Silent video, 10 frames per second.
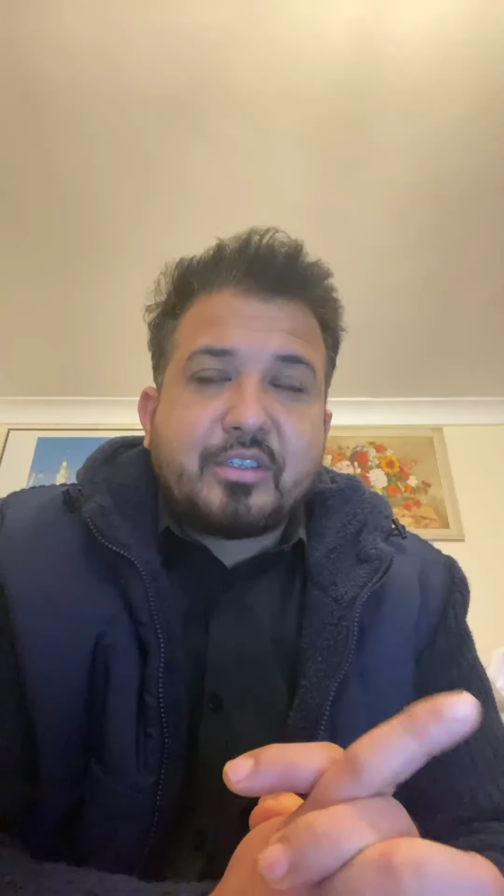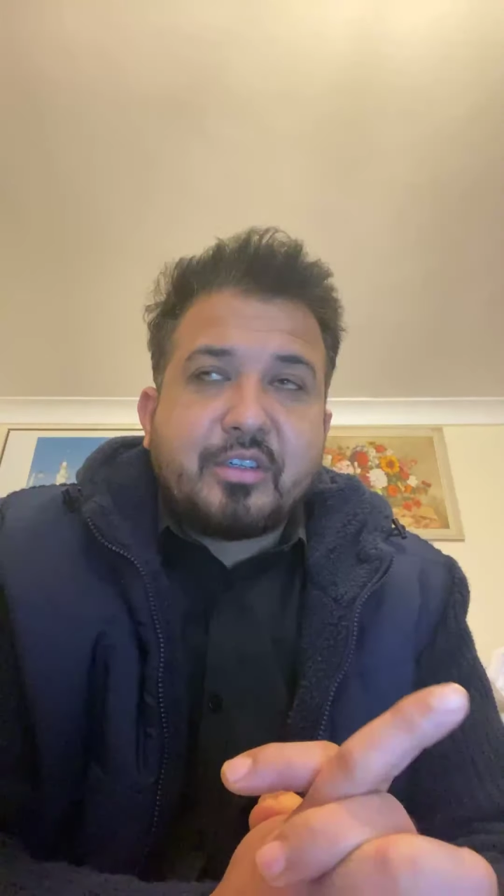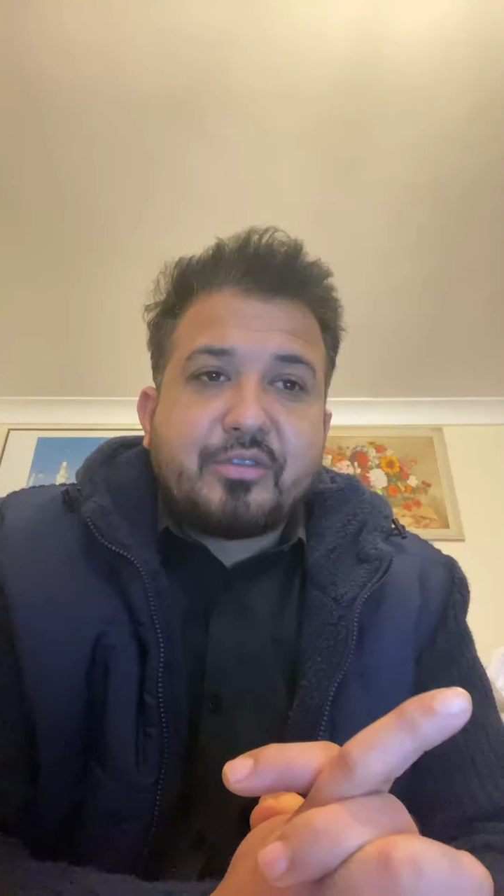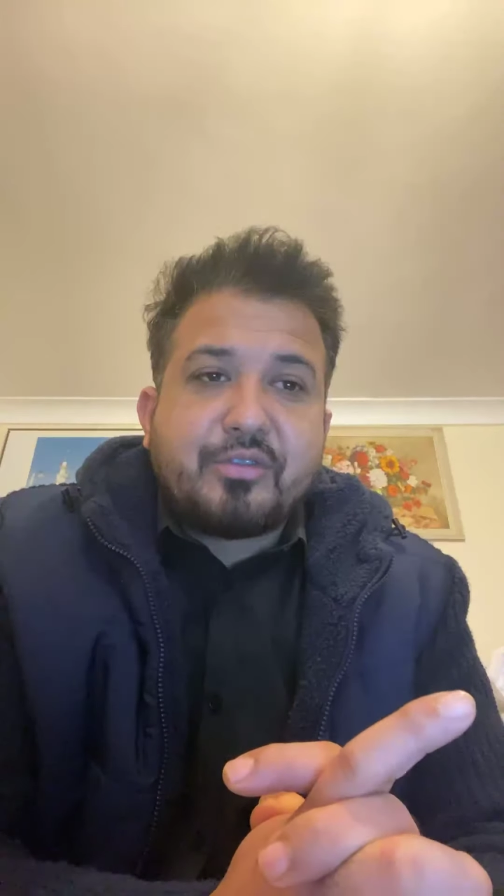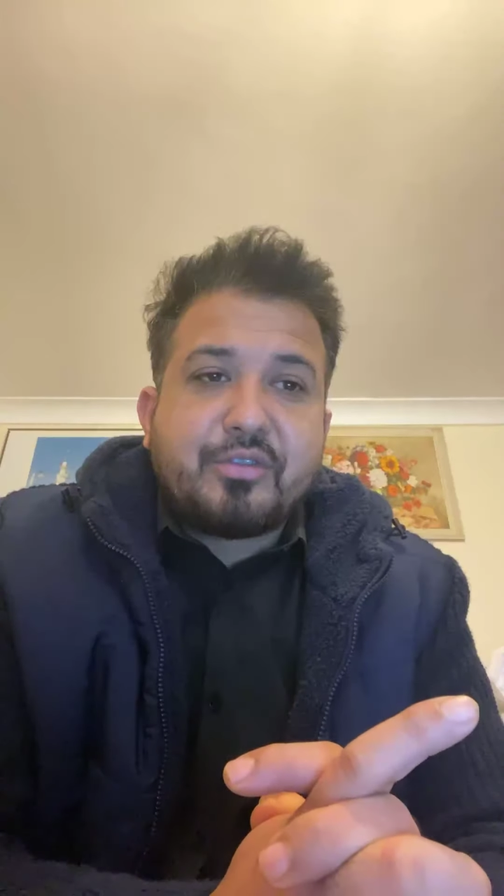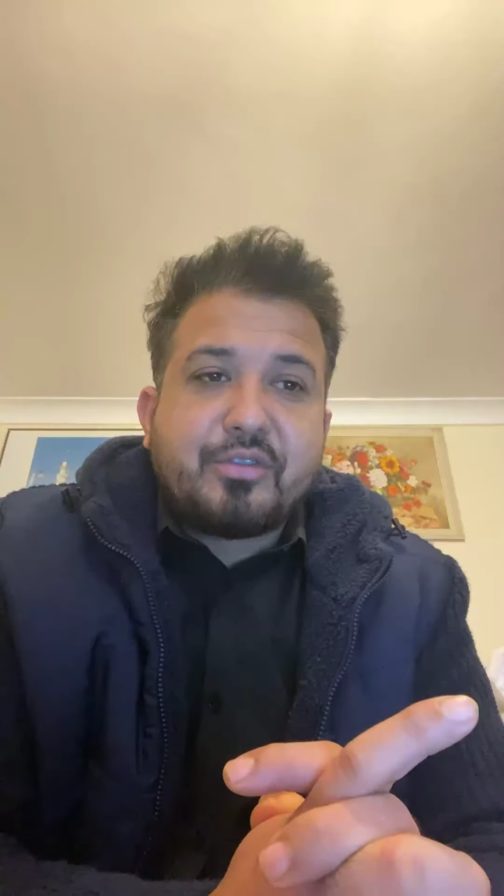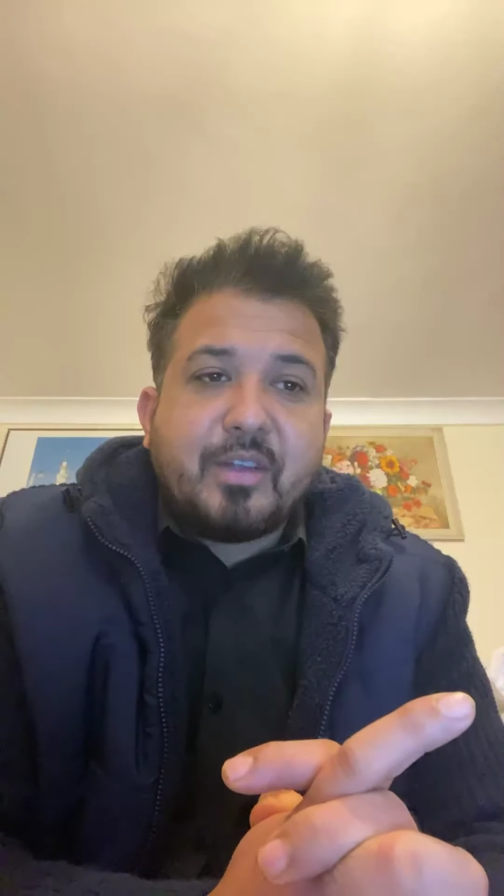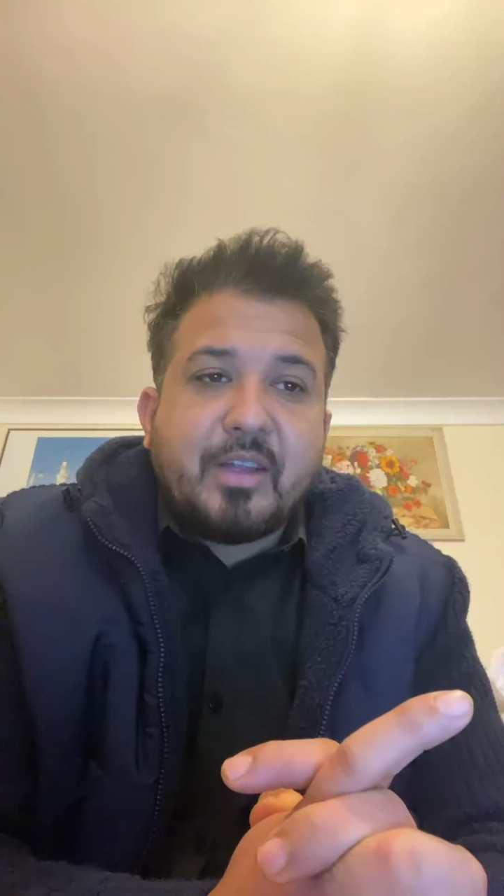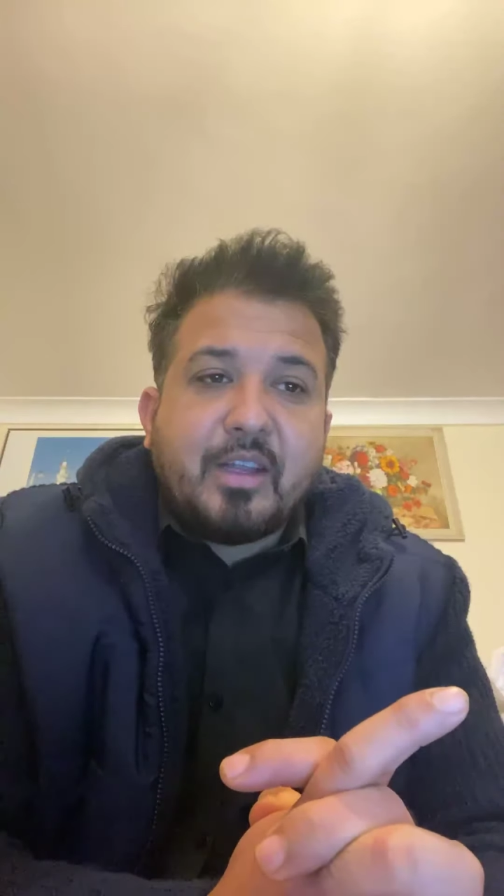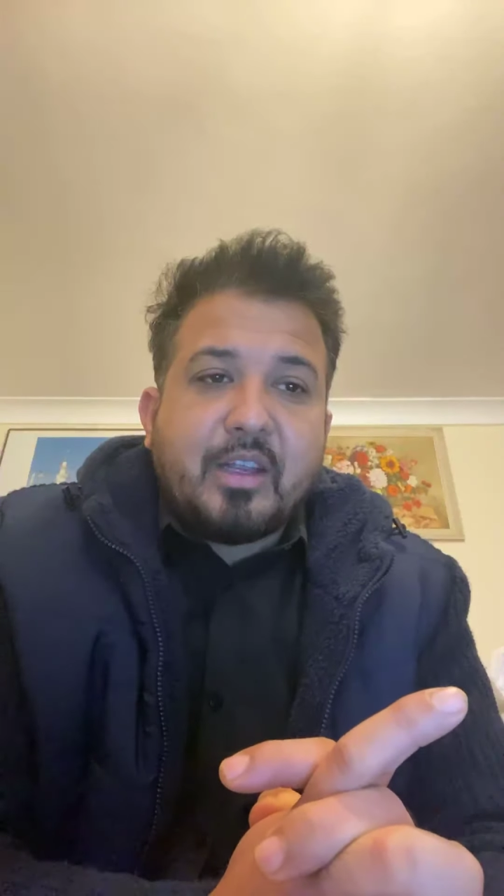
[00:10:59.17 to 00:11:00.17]

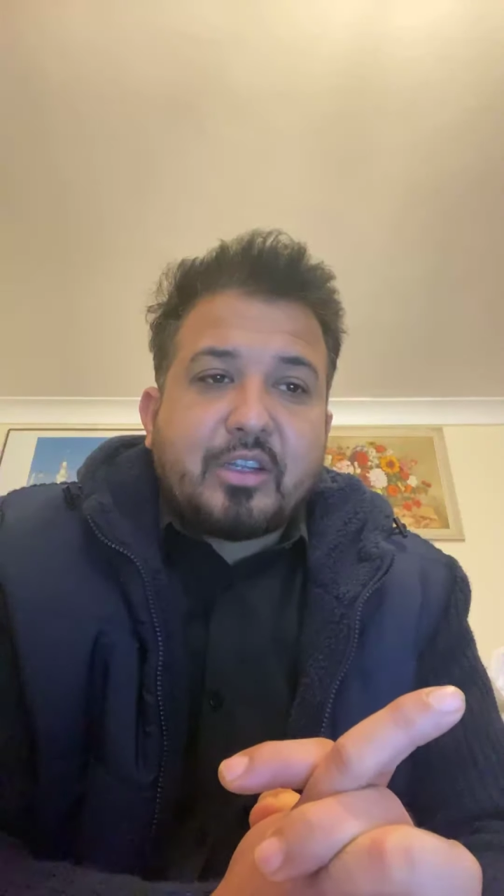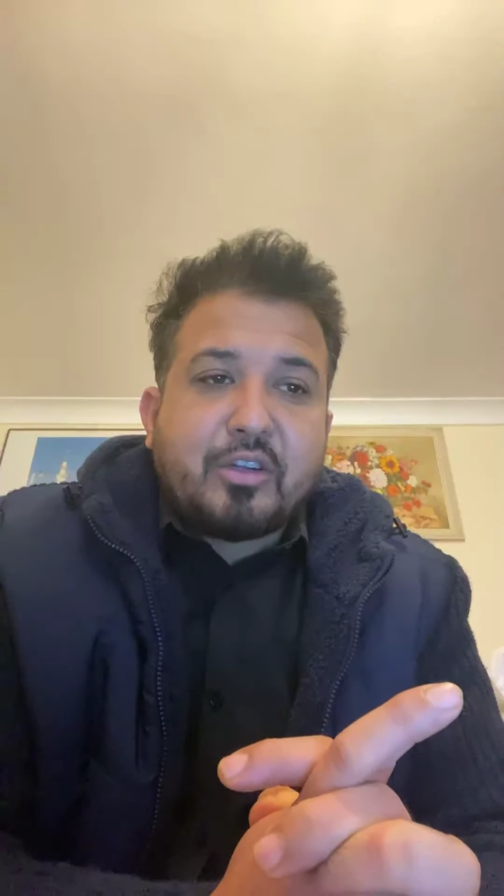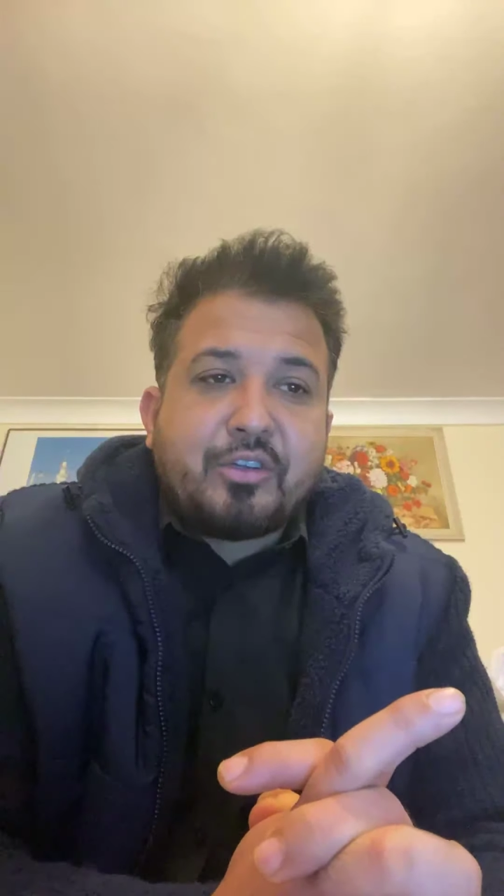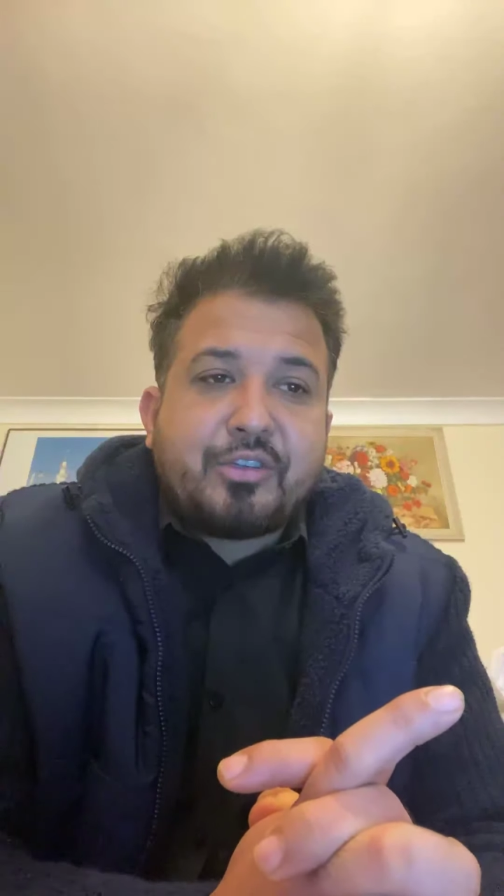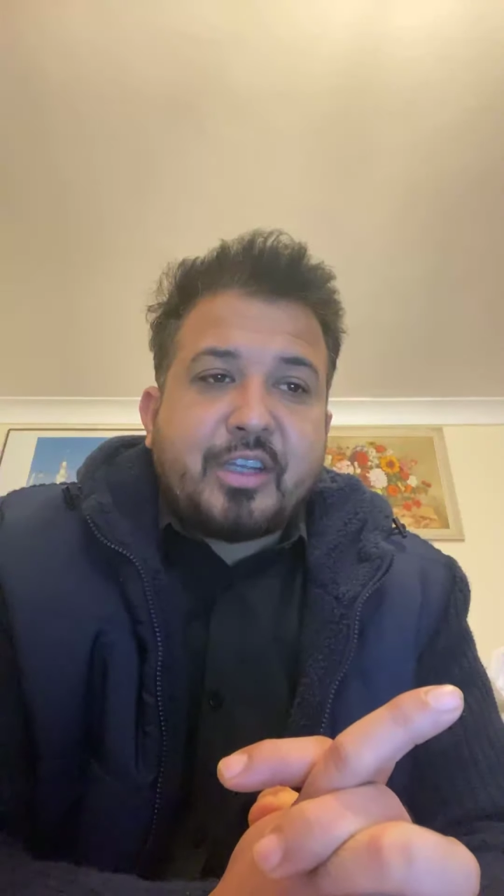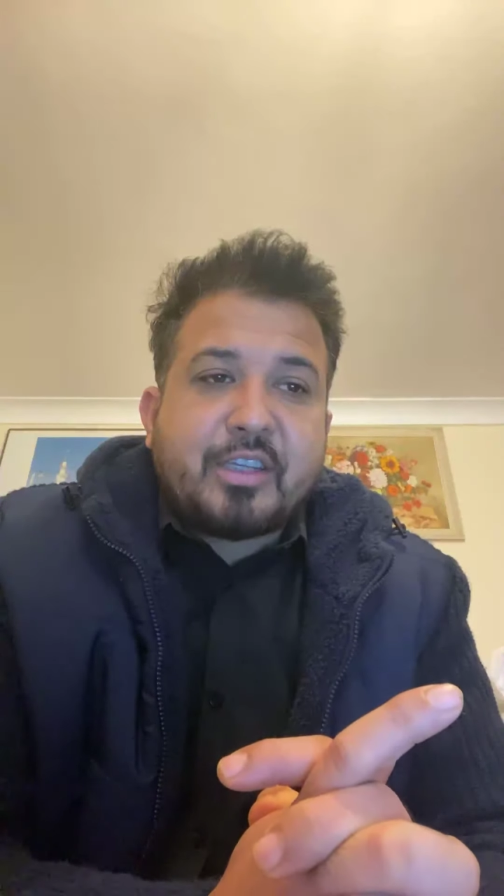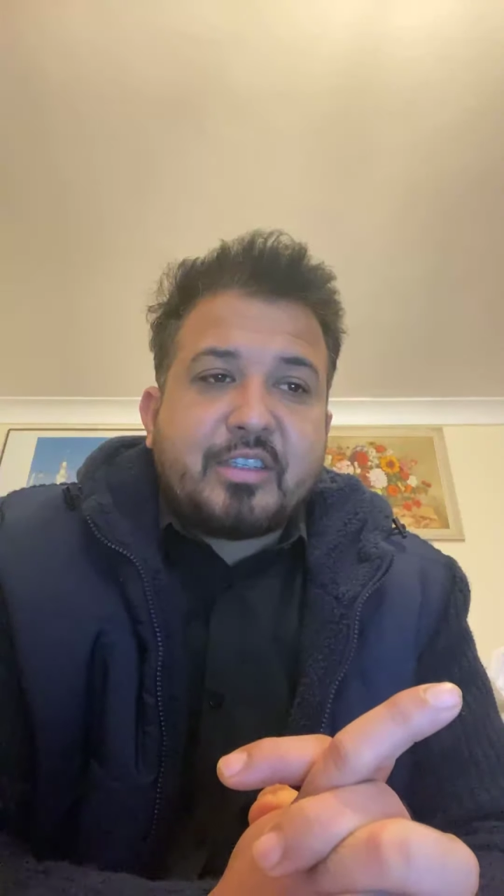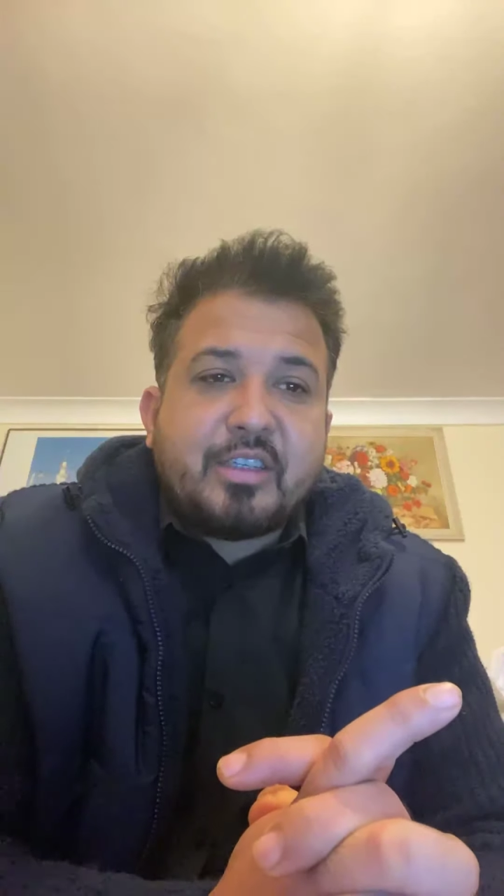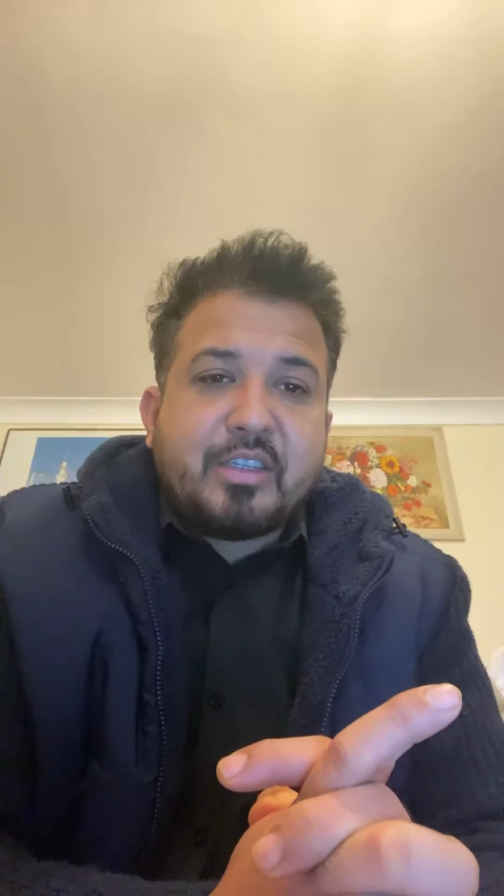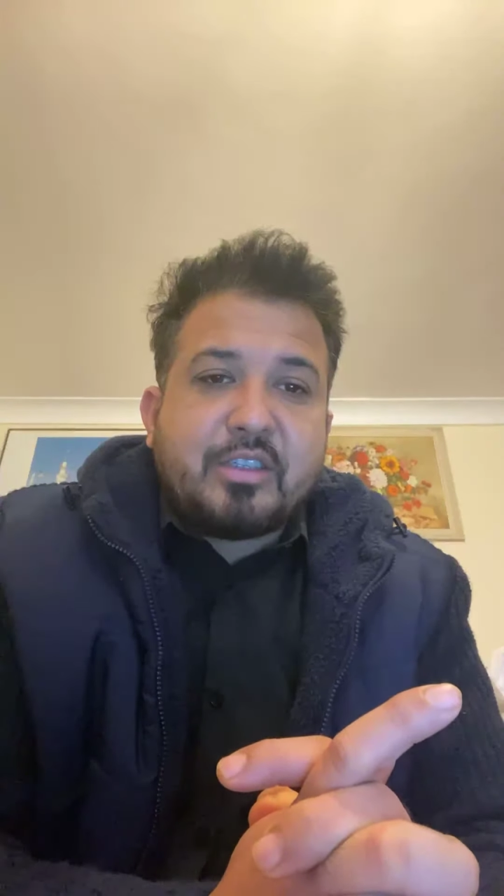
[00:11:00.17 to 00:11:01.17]

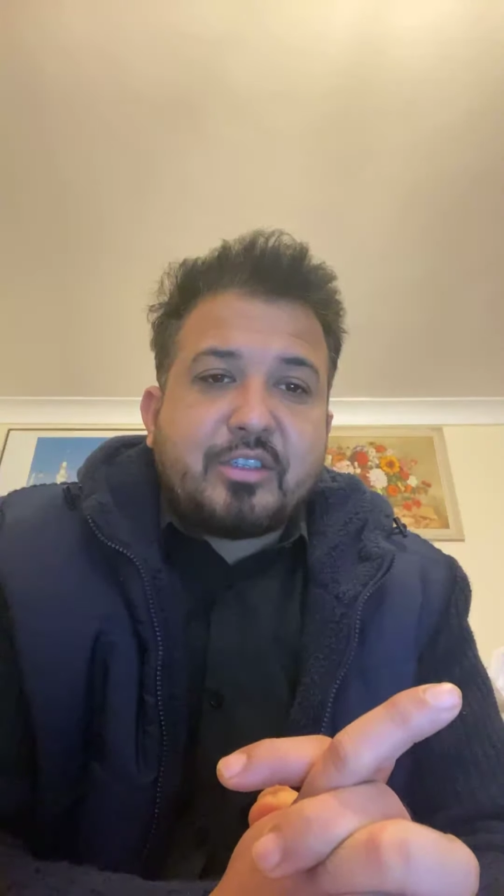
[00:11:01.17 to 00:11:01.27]
contract, the